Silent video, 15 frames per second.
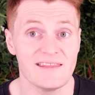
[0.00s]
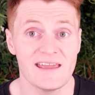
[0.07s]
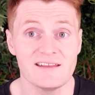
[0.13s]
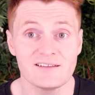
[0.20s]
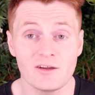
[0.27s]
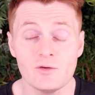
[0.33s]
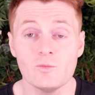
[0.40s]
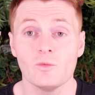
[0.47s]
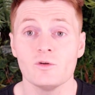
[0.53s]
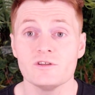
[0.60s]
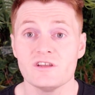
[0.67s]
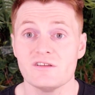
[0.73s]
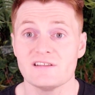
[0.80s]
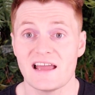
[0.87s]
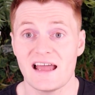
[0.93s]
They don't want
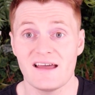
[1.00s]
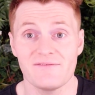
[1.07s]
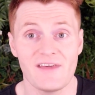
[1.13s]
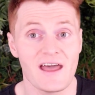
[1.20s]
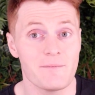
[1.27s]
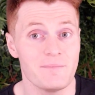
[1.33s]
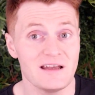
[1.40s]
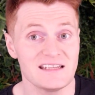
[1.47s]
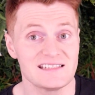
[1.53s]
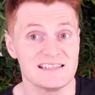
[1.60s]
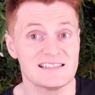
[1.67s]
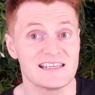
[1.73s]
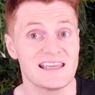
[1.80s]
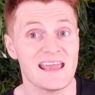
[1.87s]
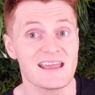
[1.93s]
you to have that
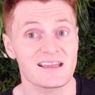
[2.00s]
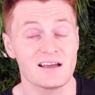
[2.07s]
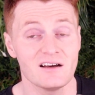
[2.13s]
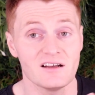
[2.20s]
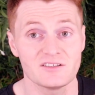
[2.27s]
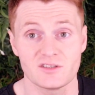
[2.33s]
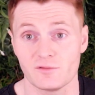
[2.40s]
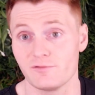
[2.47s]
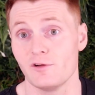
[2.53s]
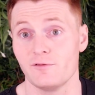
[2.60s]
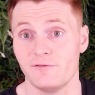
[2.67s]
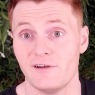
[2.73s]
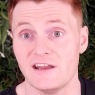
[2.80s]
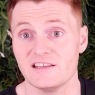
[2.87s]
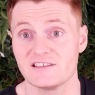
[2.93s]
ability to get cards off your
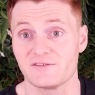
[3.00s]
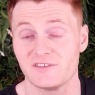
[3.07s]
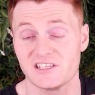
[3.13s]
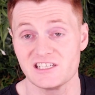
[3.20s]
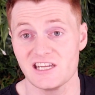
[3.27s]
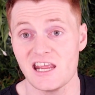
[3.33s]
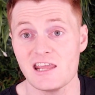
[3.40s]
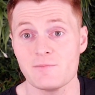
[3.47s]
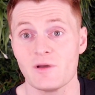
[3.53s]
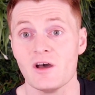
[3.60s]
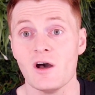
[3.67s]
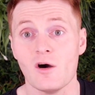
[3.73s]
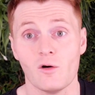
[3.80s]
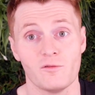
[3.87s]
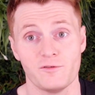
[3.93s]
friends for cheap
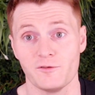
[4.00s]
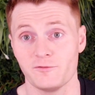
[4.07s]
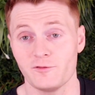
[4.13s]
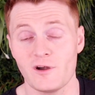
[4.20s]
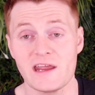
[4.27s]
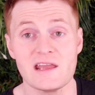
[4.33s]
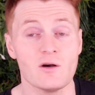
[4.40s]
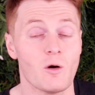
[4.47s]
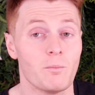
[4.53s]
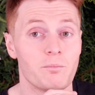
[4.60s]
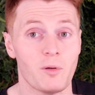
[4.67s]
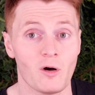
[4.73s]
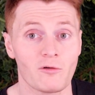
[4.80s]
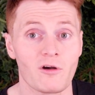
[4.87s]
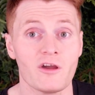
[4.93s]
or for free or
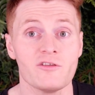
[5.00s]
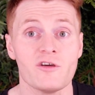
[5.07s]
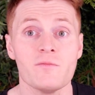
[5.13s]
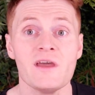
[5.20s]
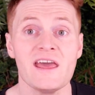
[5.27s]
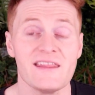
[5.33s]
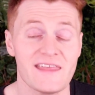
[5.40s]
borrow them.